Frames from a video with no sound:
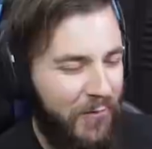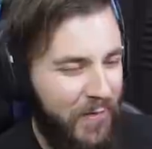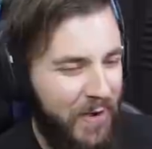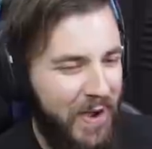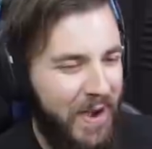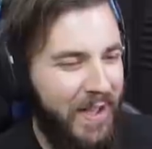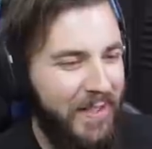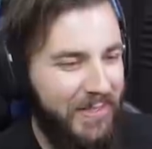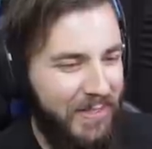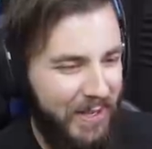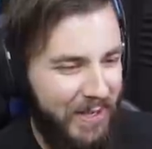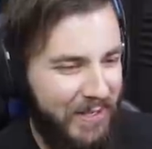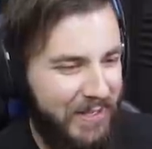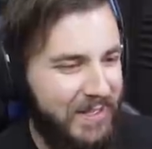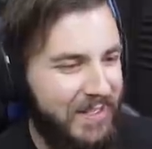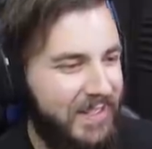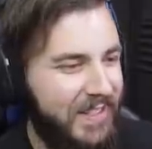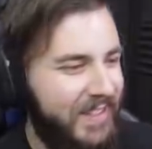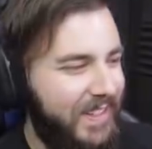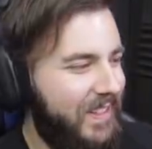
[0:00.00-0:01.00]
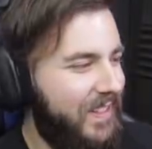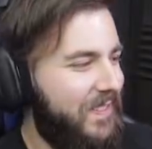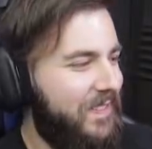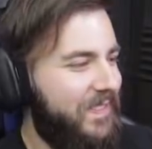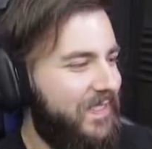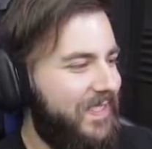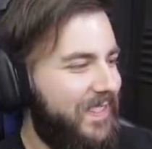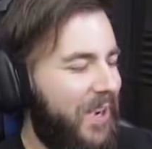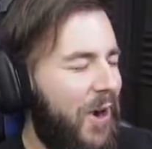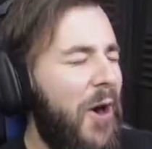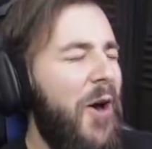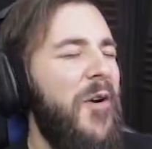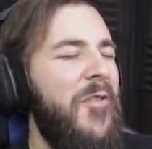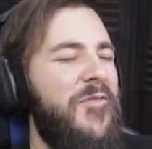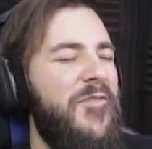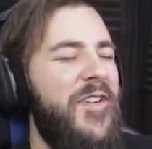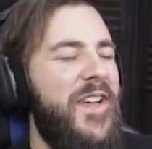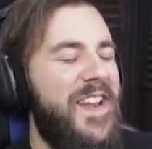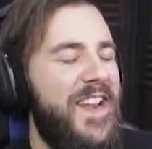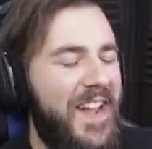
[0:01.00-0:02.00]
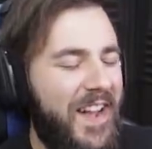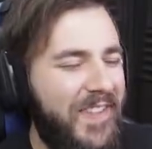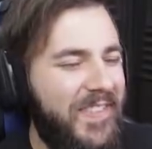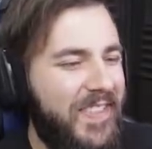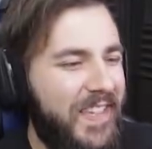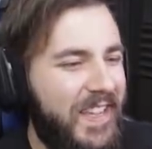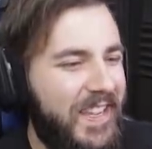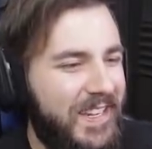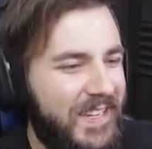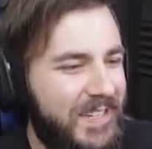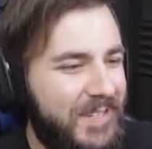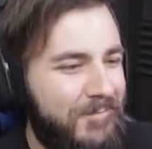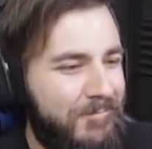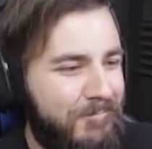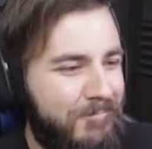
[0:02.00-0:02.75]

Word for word: for nothing. All for nothing.